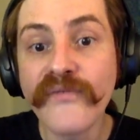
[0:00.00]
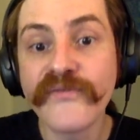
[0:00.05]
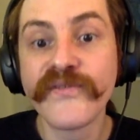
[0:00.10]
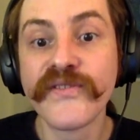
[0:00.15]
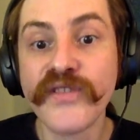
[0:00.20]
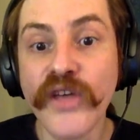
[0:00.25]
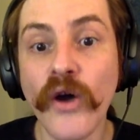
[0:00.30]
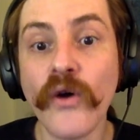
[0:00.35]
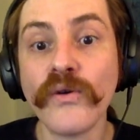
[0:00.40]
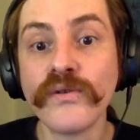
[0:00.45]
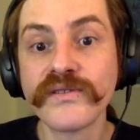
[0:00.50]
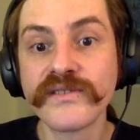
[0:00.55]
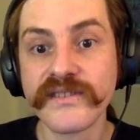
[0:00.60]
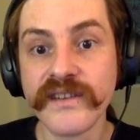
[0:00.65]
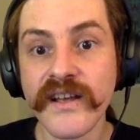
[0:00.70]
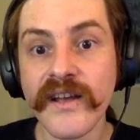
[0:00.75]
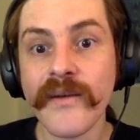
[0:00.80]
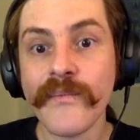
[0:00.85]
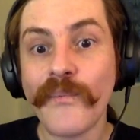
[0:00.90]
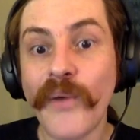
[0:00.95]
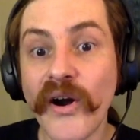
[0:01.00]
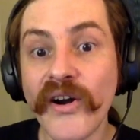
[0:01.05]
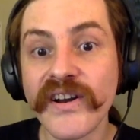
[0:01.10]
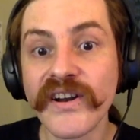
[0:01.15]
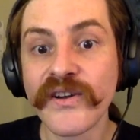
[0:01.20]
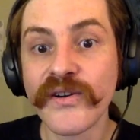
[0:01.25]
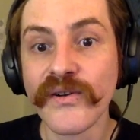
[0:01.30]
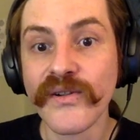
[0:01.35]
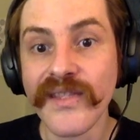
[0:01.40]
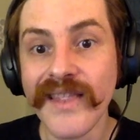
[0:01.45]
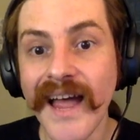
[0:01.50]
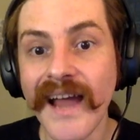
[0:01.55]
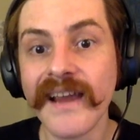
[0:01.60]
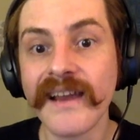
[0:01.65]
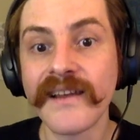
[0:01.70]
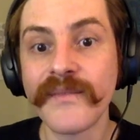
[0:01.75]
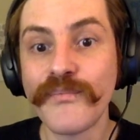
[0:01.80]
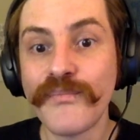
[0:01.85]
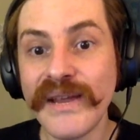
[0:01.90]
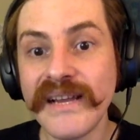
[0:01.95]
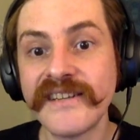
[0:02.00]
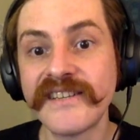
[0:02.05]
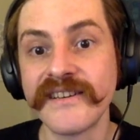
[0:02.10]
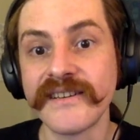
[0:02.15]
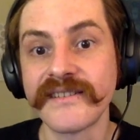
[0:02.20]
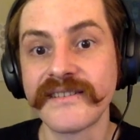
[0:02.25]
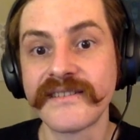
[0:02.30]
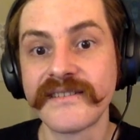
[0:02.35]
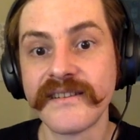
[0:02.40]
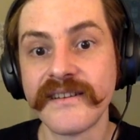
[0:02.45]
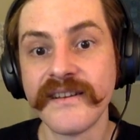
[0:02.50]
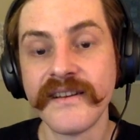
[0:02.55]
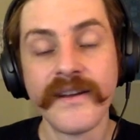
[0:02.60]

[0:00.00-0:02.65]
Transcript: those particle-like pinches.